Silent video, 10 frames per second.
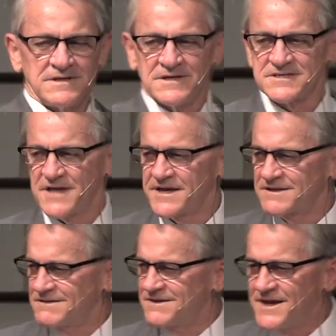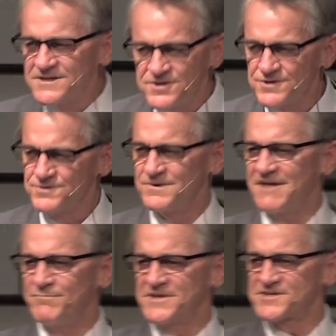It's like they too
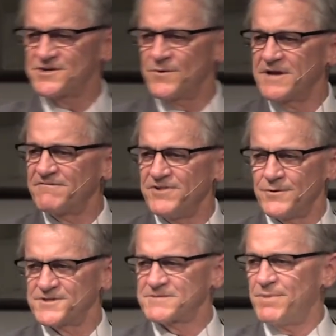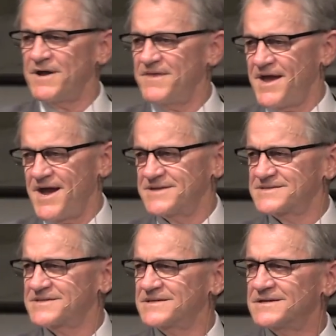have been so influenced by
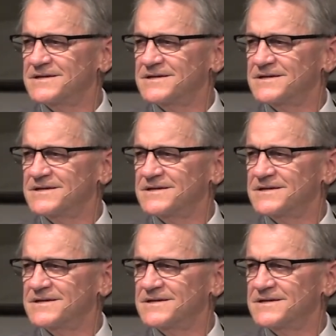that.